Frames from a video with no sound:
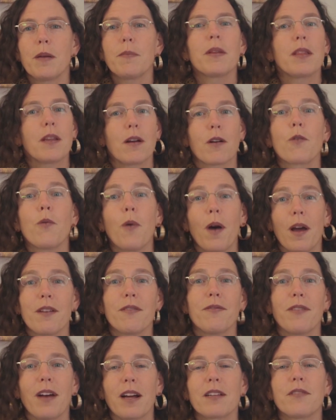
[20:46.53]
but they're quite
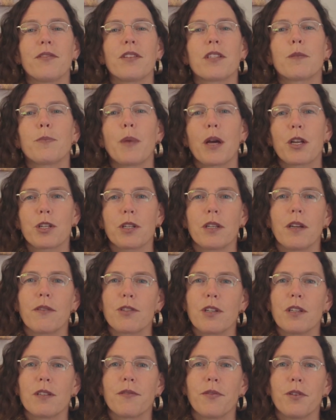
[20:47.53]
effective, especially if
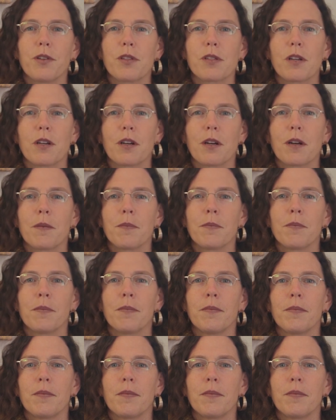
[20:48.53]
she's full term,